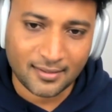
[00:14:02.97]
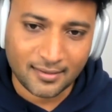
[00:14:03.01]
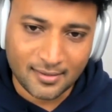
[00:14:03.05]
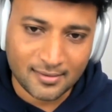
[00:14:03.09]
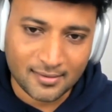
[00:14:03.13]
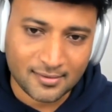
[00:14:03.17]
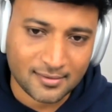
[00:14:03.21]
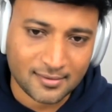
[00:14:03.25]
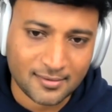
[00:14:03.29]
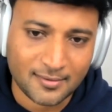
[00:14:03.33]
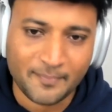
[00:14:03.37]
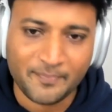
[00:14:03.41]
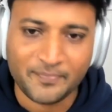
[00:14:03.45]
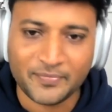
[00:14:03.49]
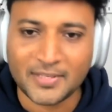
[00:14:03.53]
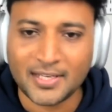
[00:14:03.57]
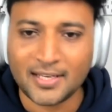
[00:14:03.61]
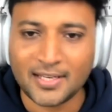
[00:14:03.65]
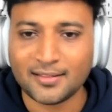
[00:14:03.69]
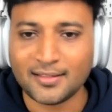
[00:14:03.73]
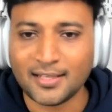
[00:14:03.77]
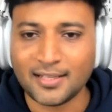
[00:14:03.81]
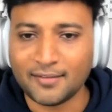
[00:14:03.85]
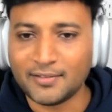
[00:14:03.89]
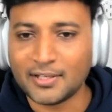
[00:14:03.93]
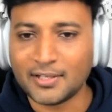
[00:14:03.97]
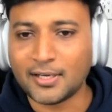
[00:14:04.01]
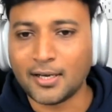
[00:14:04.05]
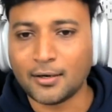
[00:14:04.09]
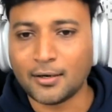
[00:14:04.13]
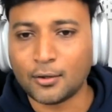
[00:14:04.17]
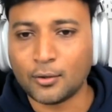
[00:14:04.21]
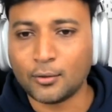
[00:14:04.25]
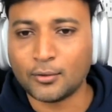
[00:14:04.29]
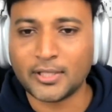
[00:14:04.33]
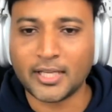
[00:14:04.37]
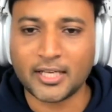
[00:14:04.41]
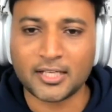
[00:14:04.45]
this, then we
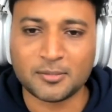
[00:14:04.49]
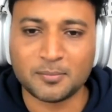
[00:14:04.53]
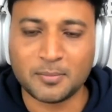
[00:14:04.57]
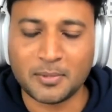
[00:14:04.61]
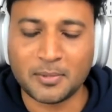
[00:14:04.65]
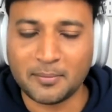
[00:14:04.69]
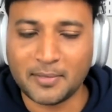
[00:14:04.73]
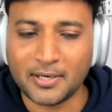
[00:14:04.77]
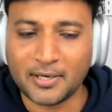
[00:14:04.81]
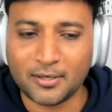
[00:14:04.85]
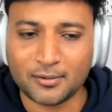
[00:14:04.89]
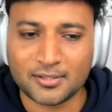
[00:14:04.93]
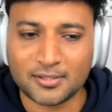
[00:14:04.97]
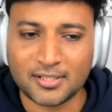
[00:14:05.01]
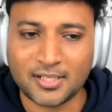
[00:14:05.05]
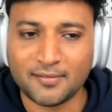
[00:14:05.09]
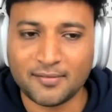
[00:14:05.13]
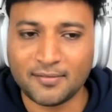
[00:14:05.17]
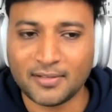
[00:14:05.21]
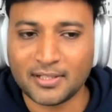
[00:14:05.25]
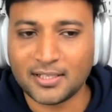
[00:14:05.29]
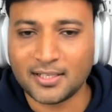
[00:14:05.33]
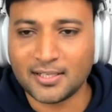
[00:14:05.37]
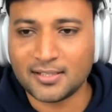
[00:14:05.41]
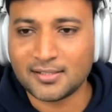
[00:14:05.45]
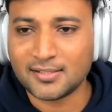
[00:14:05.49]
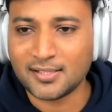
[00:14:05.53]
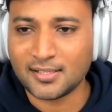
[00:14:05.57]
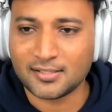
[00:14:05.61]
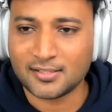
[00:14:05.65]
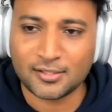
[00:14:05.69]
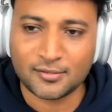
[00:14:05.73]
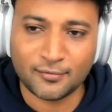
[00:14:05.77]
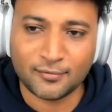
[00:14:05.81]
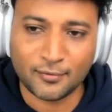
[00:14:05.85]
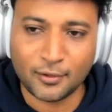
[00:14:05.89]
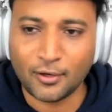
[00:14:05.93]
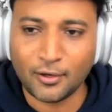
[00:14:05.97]
conclude the experiment to say whether it is
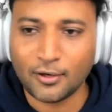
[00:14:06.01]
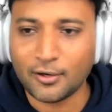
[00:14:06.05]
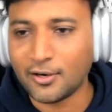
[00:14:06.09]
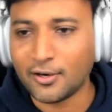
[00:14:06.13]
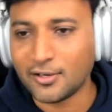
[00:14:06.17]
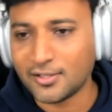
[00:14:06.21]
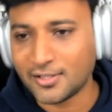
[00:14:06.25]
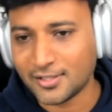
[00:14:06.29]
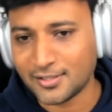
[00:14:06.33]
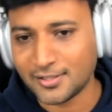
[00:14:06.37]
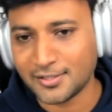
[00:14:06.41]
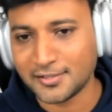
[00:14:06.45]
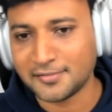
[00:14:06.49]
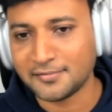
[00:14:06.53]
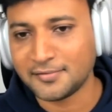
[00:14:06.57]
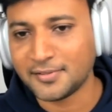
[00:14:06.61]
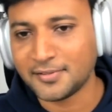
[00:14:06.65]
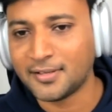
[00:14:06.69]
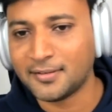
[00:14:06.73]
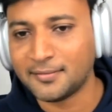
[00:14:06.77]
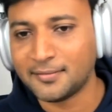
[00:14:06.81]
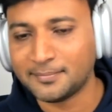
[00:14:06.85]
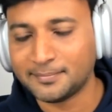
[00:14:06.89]
successful or not successful.